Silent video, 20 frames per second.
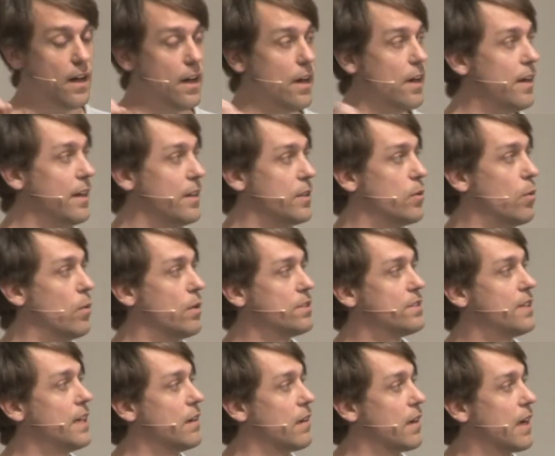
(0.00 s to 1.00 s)
into one
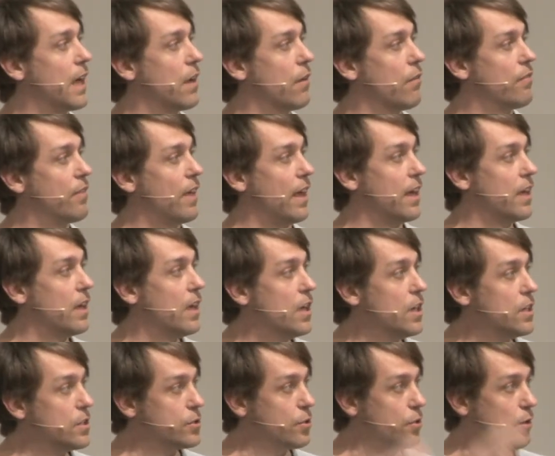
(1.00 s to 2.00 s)
single kind of thing.
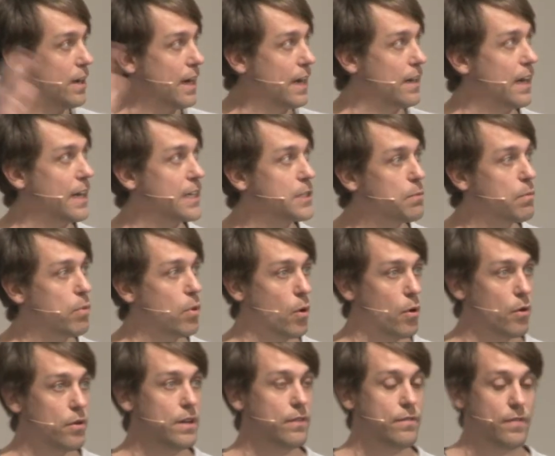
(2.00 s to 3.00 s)
So you can
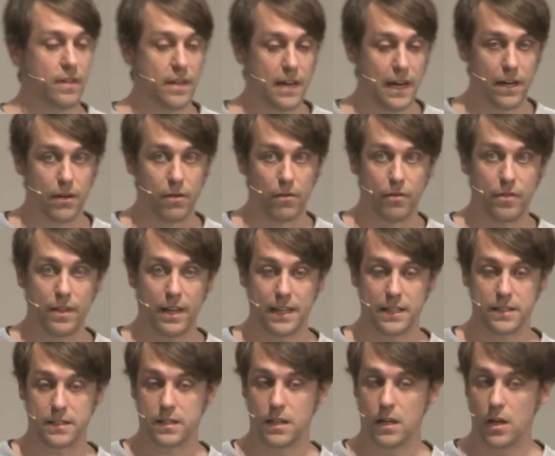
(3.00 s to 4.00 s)
explore different kind of
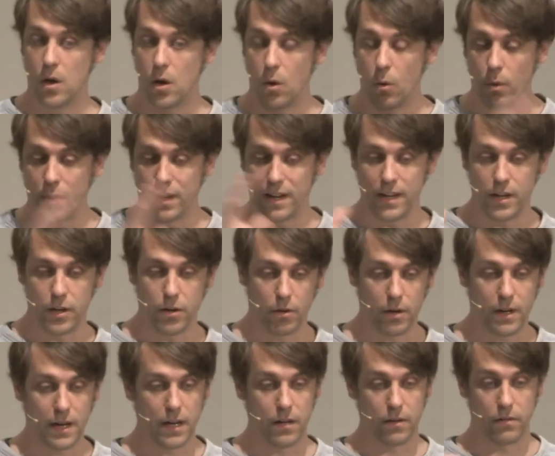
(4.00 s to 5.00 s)
things within your
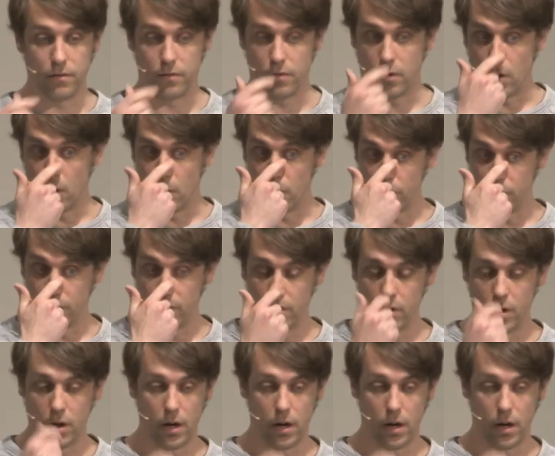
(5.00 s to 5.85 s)
kind of own